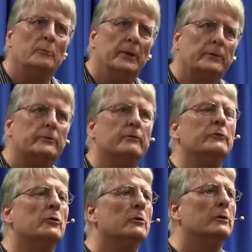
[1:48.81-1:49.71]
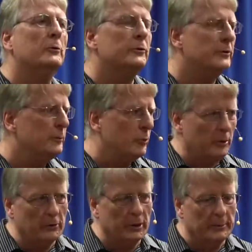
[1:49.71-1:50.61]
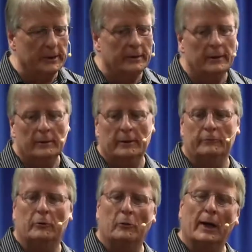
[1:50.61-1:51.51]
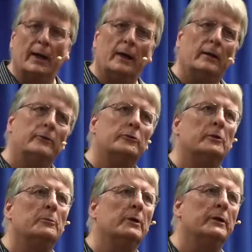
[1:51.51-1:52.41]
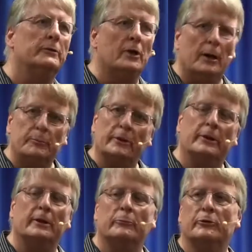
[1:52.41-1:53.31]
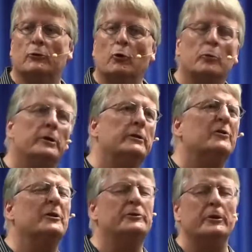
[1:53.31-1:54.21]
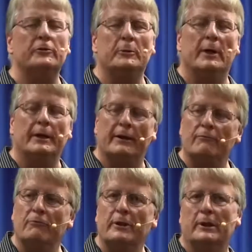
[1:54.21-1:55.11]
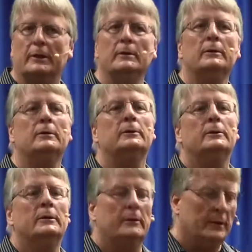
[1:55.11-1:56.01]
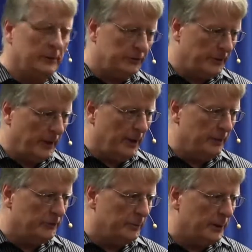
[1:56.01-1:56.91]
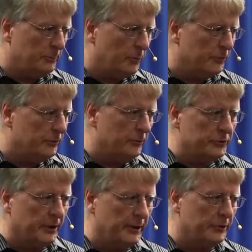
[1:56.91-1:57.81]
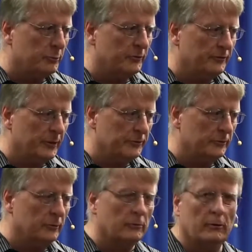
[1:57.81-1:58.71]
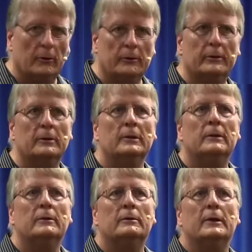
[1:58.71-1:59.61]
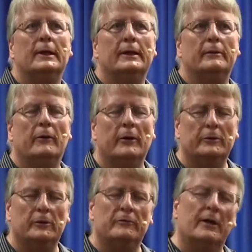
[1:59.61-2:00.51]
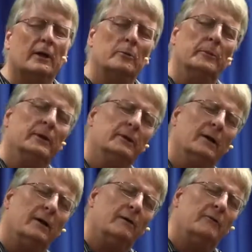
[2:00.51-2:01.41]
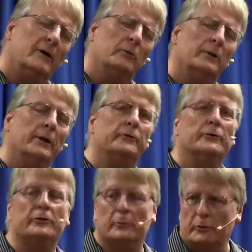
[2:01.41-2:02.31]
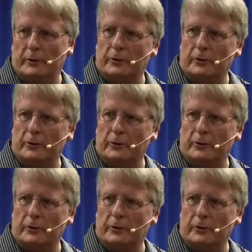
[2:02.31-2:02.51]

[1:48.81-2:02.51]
bits of neuro-linguistic programming. They've gradually been adopted and absorbed into just about everything that is about personal change, professional growth, and the development of our relationship with